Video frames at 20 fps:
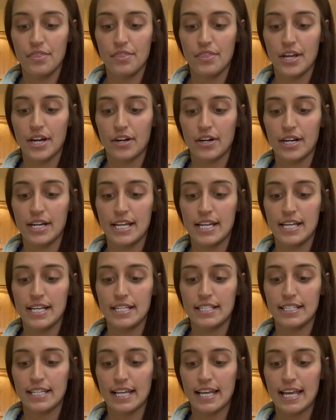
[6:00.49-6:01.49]
There
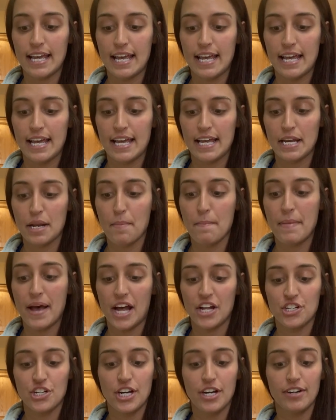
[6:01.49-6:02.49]
is an
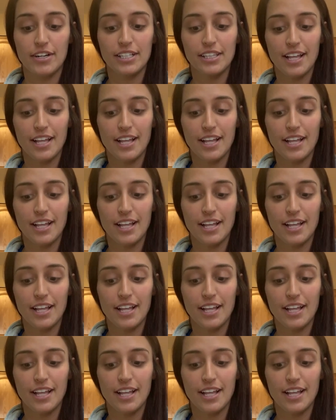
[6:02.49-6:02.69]
imaginary